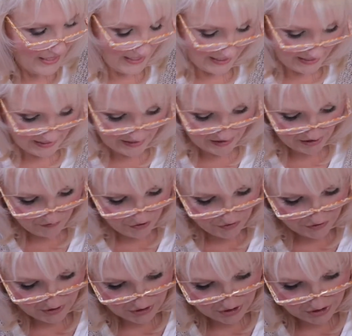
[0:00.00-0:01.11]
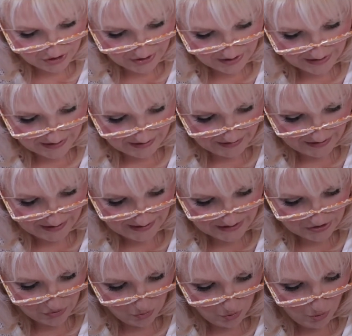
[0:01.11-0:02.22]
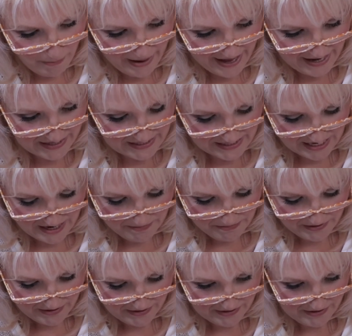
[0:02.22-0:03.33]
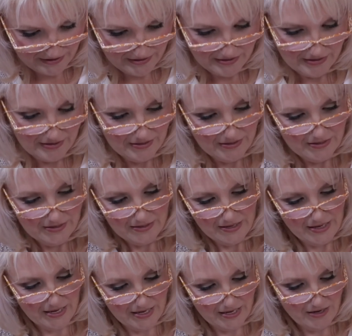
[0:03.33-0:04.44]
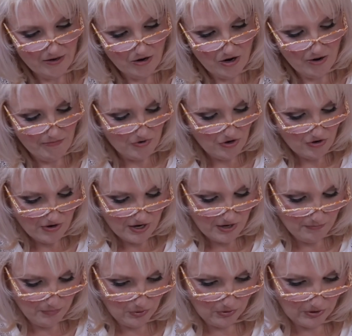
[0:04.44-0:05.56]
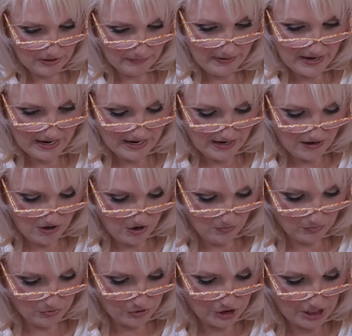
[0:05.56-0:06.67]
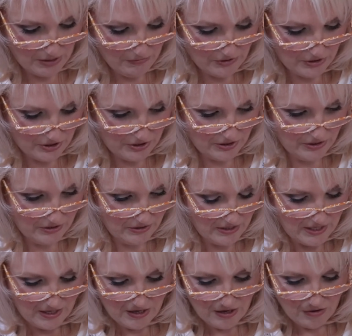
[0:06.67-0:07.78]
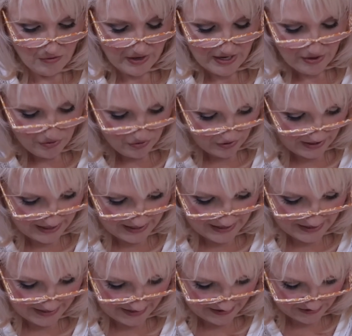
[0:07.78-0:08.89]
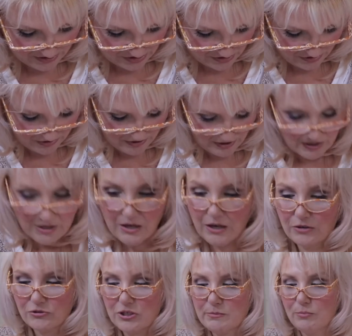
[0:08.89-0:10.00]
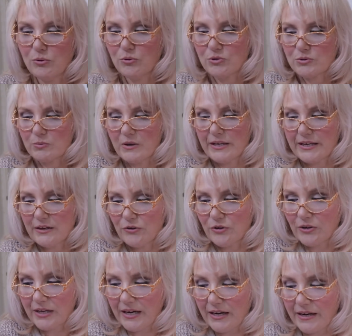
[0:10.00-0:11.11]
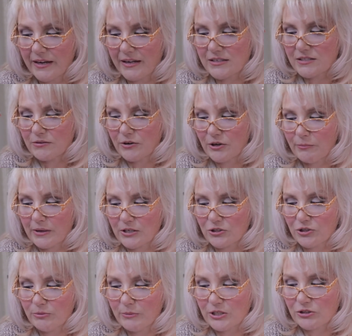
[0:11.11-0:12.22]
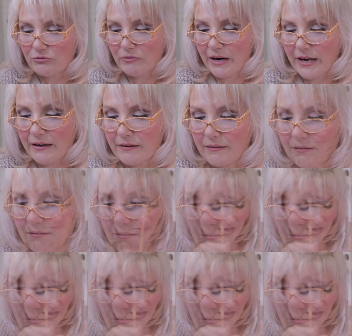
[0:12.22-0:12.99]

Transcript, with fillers: And I've got it's all bagged up, and I'm not going to pull it apart. I will show it to you. I'll get her card out. So I'll just pause while I get her card out so I don't make too much racket.